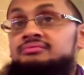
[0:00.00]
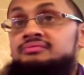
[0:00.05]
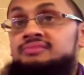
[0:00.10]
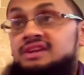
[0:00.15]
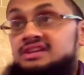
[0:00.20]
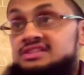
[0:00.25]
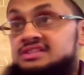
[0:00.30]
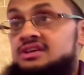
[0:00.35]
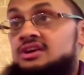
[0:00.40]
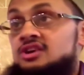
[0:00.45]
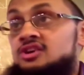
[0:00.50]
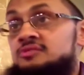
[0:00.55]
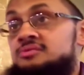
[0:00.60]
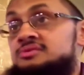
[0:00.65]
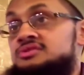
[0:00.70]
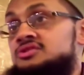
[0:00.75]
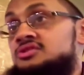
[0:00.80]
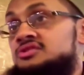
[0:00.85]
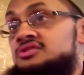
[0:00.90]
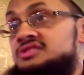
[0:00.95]
That's the
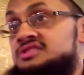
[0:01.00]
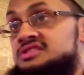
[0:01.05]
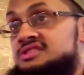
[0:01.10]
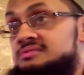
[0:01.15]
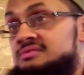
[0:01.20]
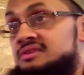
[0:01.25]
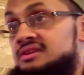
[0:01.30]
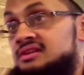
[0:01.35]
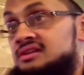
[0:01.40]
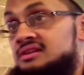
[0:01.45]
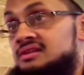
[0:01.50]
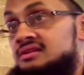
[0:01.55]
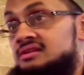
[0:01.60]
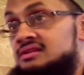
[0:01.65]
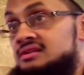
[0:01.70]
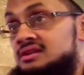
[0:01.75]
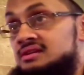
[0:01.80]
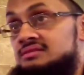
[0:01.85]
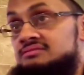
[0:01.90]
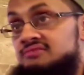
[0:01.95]
argument Socrates is making,
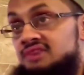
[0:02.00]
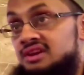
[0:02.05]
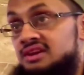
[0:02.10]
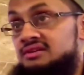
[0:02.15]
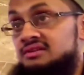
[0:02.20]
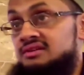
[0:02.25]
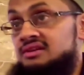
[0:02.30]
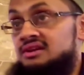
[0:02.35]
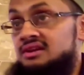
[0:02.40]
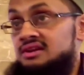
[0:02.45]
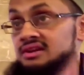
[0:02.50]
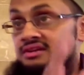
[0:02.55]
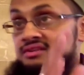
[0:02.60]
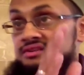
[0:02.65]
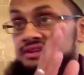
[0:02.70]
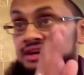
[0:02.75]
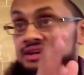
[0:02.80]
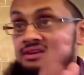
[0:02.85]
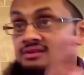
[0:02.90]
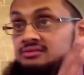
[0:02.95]
right?
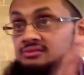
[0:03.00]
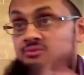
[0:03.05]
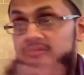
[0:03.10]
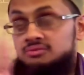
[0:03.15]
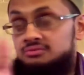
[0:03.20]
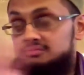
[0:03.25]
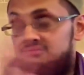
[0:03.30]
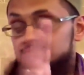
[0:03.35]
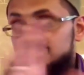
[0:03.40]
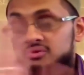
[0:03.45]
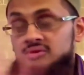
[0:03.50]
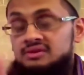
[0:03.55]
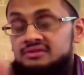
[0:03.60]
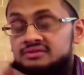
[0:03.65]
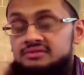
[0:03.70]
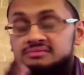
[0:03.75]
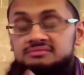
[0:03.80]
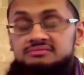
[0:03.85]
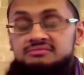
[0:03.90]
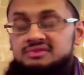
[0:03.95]
That, or
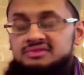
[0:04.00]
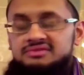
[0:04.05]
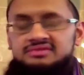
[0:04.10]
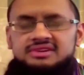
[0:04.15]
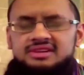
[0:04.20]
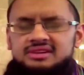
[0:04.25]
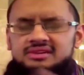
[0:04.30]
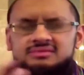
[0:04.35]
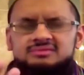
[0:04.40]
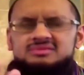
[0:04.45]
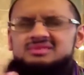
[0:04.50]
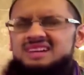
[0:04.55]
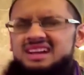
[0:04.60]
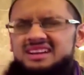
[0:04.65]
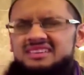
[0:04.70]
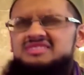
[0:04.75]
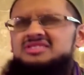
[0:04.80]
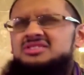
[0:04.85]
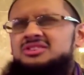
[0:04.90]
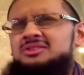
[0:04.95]
whoever, I forget,
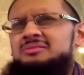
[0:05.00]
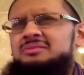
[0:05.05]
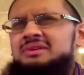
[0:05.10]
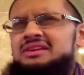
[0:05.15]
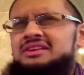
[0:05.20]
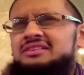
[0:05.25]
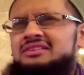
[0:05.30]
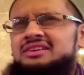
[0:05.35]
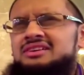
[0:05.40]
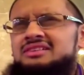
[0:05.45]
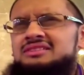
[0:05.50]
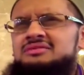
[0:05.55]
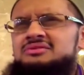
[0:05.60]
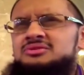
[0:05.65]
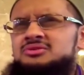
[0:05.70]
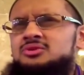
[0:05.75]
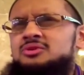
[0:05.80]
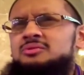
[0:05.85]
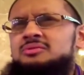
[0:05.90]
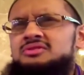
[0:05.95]
Aristotle made it, right? He was
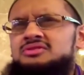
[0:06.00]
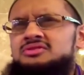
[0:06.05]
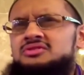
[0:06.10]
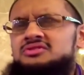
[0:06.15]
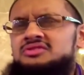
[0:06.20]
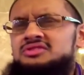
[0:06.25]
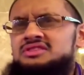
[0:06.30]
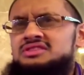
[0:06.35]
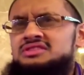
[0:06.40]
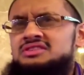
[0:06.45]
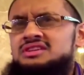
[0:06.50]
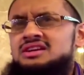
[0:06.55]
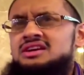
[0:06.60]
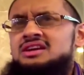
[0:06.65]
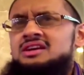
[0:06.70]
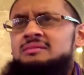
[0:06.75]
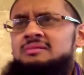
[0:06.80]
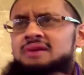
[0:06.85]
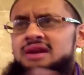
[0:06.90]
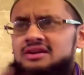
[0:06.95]
talking about Socrates,
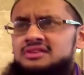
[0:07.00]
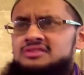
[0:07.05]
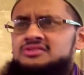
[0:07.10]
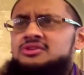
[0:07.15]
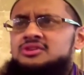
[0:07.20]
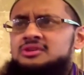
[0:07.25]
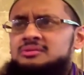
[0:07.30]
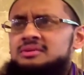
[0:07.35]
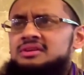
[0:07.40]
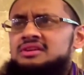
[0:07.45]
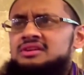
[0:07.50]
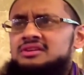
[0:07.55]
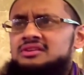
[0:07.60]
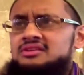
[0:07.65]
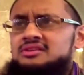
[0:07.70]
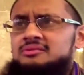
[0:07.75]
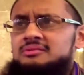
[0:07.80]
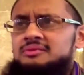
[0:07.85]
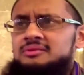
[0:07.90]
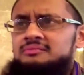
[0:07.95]
but Aristotle made the
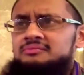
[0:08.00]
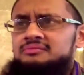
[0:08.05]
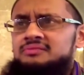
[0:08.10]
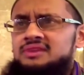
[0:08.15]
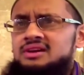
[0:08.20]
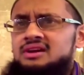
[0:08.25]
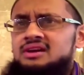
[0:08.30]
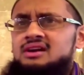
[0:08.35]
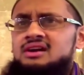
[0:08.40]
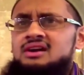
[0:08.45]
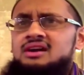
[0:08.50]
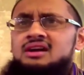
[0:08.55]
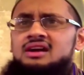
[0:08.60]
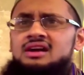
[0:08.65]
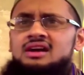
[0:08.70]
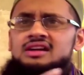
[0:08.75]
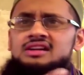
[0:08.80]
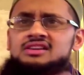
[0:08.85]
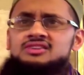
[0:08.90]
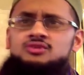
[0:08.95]
argument, yeah?
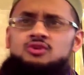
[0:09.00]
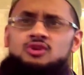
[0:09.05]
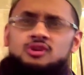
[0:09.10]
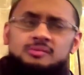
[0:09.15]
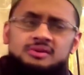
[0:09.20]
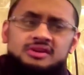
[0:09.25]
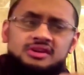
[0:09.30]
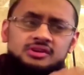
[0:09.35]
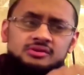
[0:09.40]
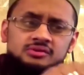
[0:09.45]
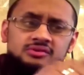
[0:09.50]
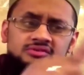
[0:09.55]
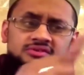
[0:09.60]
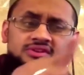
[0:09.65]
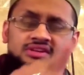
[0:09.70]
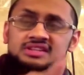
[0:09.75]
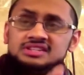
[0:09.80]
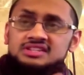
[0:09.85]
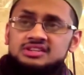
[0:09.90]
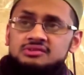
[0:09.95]
And he's talking about
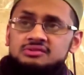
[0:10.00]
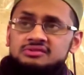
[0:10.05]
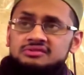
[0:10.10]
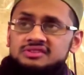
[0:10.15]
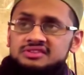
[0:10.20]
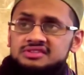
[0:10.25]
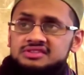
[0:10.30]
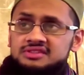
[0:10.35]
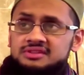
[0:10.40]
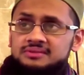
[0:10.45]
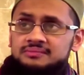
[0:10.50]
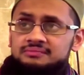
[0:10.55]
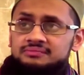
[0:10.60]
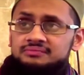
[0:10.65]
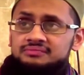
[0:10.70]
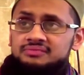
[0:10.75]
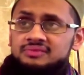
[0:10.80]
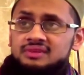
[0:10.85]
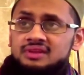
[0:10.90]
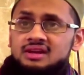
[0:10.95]
that's a universal.
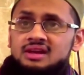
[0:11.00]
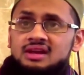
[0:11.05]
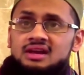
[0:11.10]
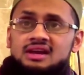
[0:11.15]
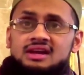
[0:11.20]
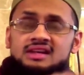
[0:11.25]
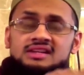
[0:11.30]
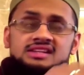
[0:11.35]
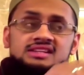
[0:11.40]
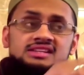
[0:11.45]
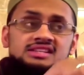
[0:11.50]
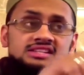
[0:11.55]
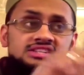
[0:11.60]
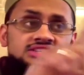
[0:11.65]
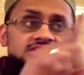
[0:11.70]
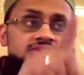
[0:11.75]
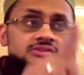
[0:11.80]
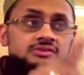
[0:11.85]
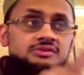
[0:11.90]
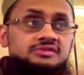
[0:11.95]
And here, this
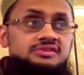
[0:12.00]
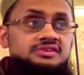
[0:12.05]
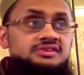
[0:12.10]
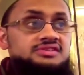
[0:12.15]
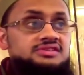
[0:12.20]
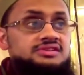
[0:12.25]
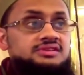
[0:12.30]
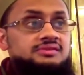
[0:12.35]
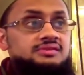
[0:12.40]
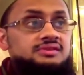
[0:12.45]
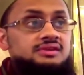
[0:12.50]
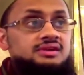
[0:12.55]
is the universal.